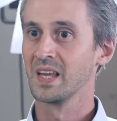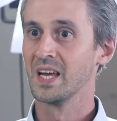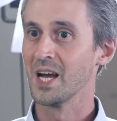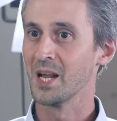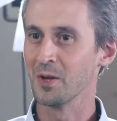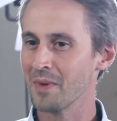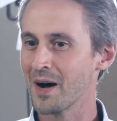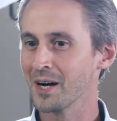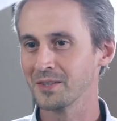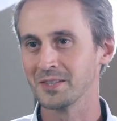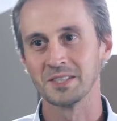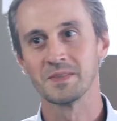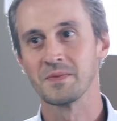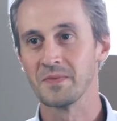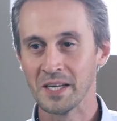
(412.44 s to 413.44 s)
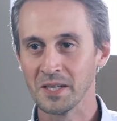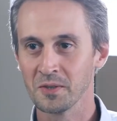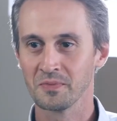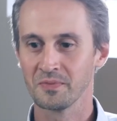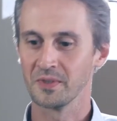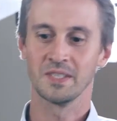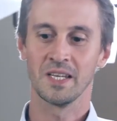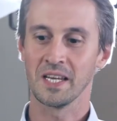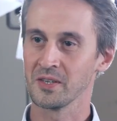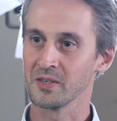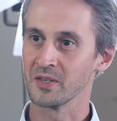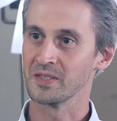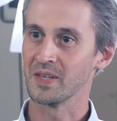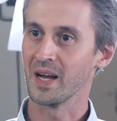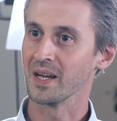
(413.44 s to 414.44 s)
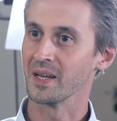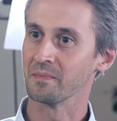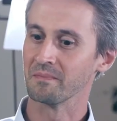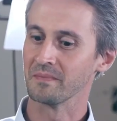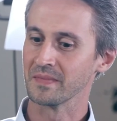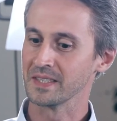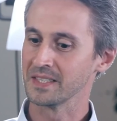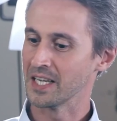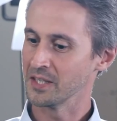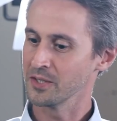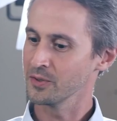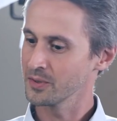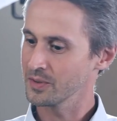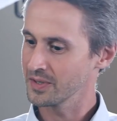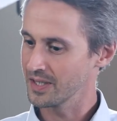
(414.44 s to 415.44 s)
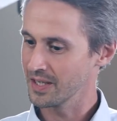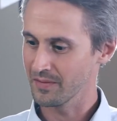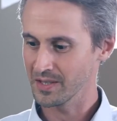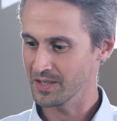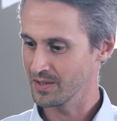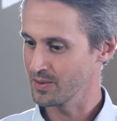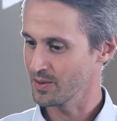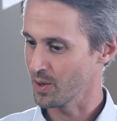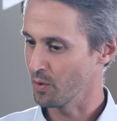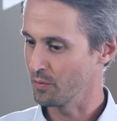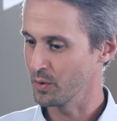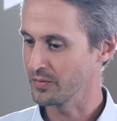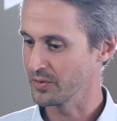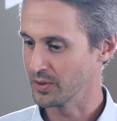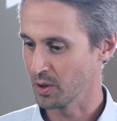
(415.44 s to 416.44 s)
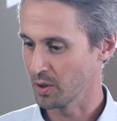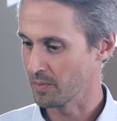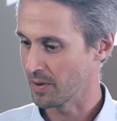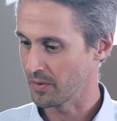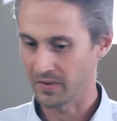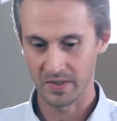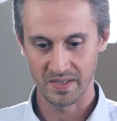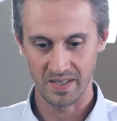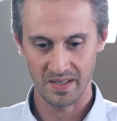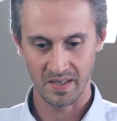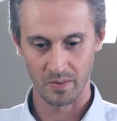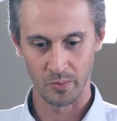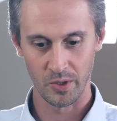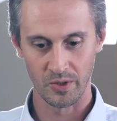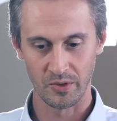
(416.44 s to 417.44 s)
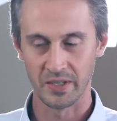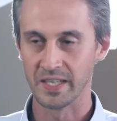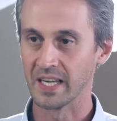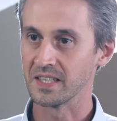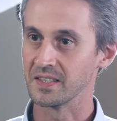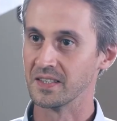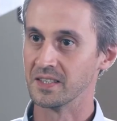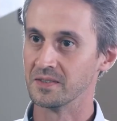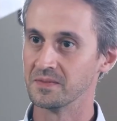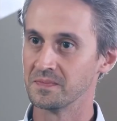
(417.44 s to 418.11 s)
Hello Marcus, thank you for taking your time. Can you give us an overview about the setup we're looking at here?